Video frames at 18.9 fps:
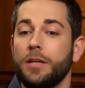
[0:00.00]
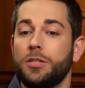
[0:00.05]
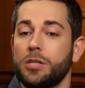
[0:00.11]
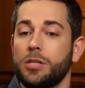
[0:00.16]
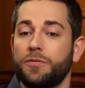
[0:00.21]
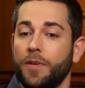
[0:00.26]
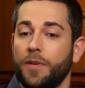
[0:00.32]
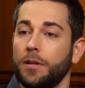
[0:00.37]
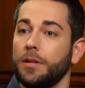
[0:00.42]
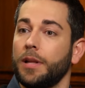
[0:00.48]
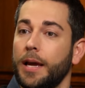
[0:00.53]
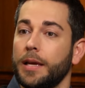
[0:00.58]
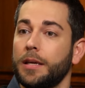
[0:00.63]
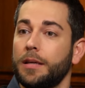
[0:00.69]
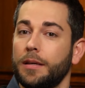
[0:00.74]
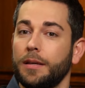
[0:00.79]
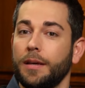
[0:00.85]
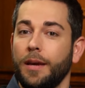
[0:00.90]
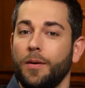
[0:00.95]
they just felt
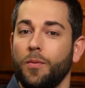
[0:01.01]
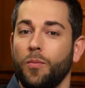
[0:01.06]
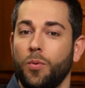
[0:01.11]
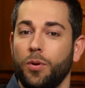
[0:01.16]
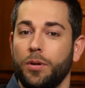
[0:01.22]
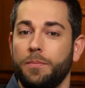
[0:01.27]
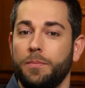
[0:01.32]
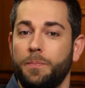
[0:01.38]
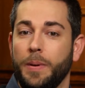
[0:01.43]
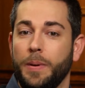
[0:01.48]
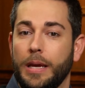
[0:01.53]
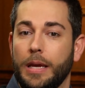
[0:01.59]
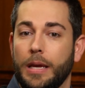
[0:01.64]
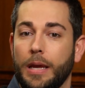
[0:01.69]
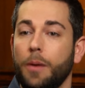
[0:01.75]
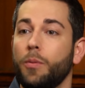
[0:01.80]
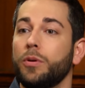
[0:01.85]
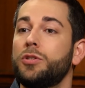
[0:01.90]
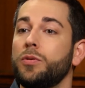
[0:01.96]
like it would
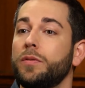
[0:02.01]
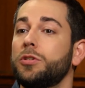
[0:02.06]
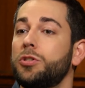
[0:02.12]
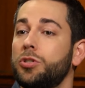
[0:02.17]
do